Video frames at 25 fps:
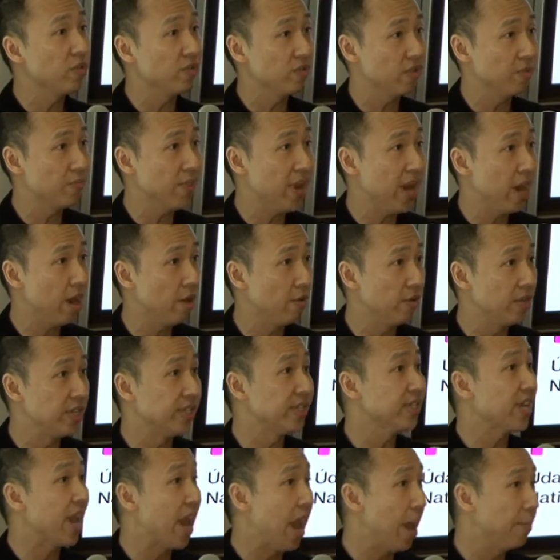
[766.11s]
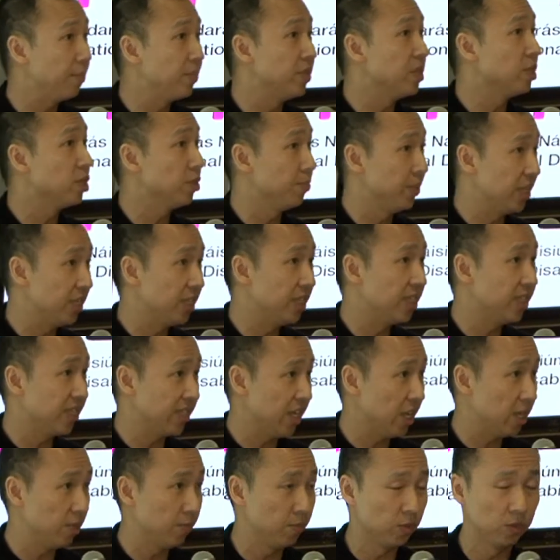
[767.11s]
of the parents happen to be
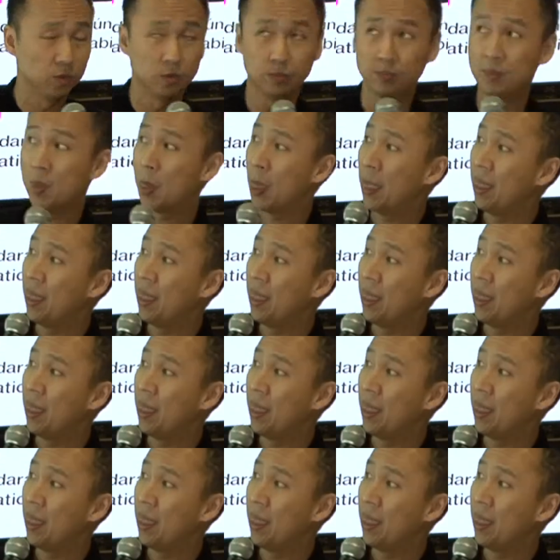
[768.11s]
disabled.